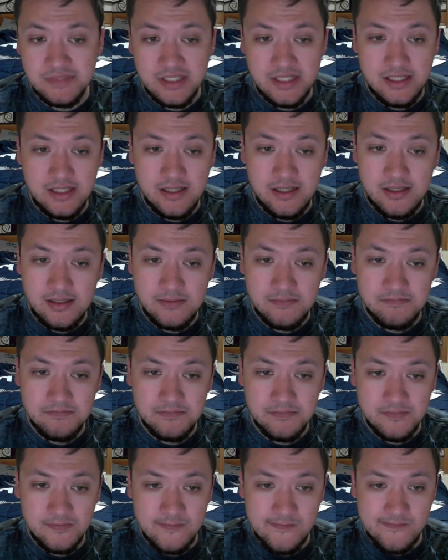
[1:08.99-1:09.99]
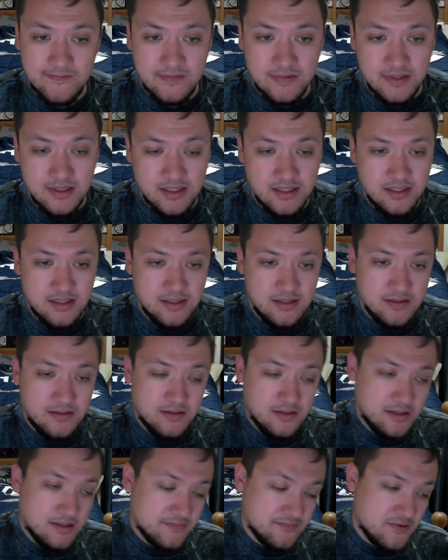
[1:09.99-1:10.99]

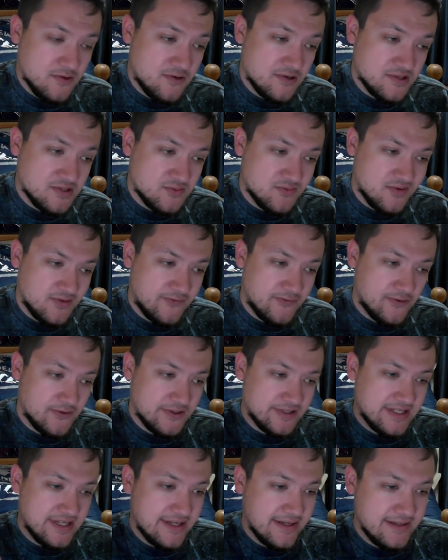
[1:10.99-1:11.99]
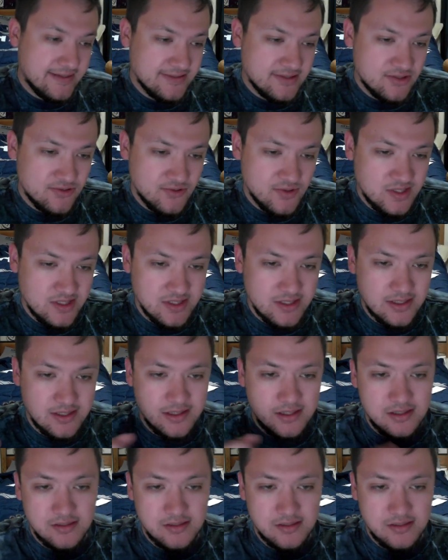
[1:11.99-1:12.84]
Of course, before we get into it,